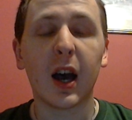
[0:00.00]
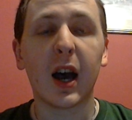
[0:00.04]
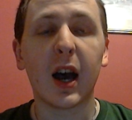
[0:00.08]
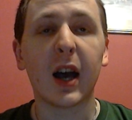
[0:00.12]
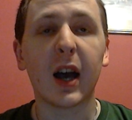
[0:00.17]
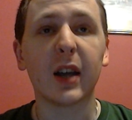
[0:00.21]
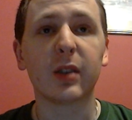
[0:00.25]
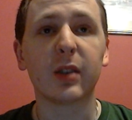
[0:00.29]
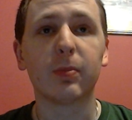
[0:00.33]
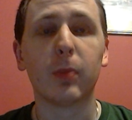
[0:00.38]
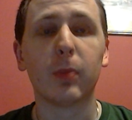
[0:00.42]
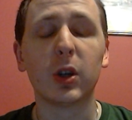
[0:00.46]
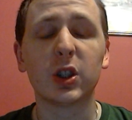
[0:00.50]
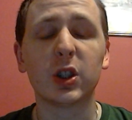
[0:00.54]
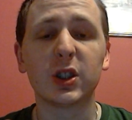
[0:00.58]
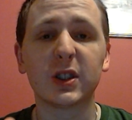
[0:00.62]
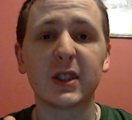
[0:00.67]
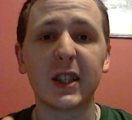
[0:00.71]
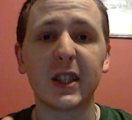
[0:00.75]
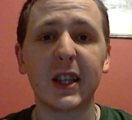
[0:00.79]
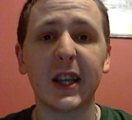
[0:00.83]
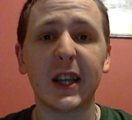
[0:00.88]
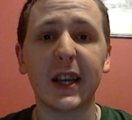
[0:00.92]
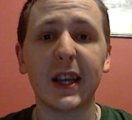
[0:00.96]
as much as
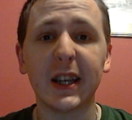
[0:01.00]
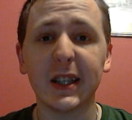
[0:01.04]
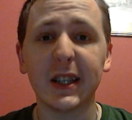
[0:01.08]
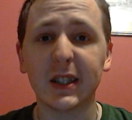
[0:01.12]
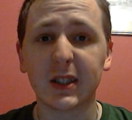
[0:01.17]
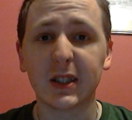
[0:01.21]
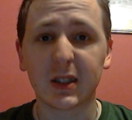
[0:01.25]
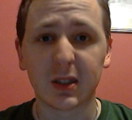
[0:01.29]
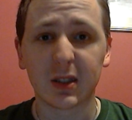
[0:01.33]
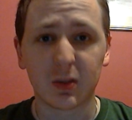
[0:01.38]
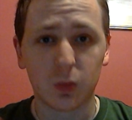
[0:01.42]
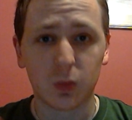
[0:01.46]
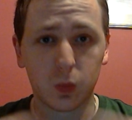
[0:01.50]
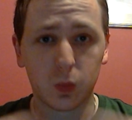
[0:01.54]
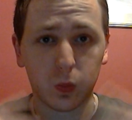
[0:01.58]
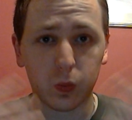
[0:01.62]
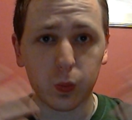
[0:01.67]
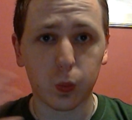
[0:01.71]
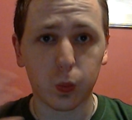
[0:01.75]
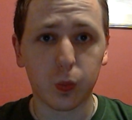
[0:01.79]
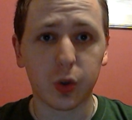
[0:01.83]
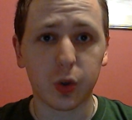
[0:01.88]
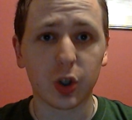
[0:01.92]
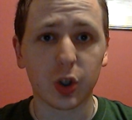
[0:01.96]
Cena is
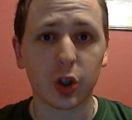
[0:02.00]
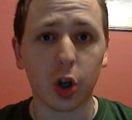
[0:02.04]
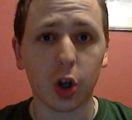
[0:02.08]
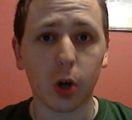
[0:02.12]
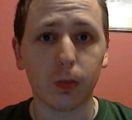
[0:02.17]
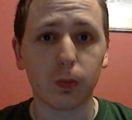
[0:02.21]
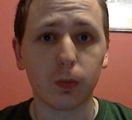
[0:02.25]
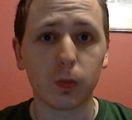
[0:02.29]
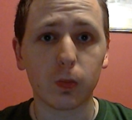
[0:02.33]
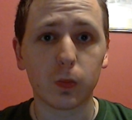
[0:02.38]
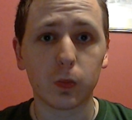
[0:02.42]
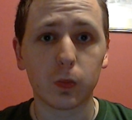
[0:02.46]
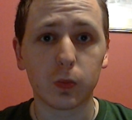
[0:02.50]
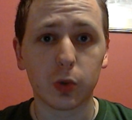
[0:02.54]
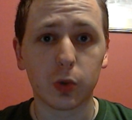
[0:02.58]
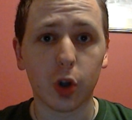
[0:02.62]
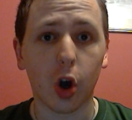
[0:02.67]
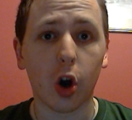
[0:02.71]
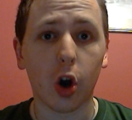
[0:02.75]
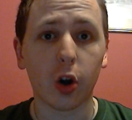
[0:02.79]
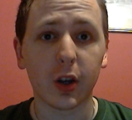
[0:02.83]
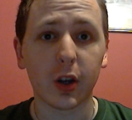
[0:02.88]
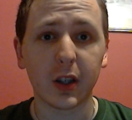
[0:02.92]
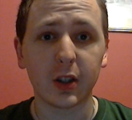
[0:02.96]
the top
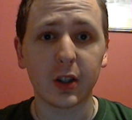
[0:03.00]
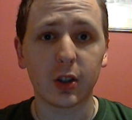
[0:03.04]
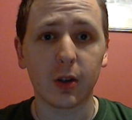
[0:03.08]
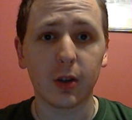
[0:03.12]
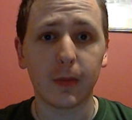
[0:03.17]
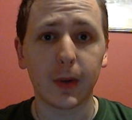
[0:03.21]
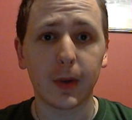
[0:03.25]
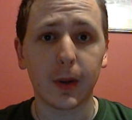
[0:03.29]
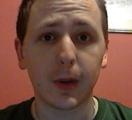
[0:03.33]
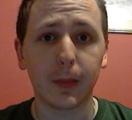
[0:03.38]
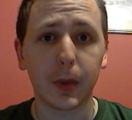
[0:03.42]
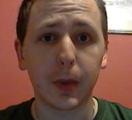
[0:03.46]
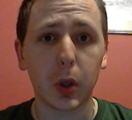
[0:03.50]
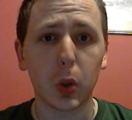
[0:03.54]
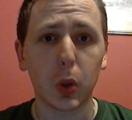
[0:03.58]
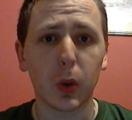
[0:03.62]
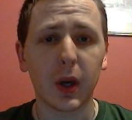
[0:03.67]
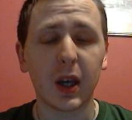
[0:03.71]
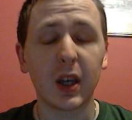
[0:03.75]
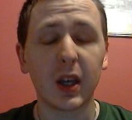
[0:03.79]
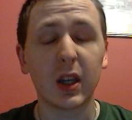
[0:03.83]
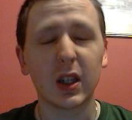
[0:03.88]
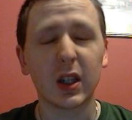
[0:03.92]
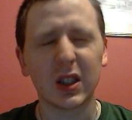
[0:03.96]
dog in
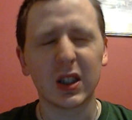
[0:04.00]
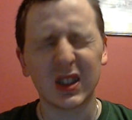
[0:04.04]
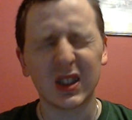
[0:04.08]
WWE,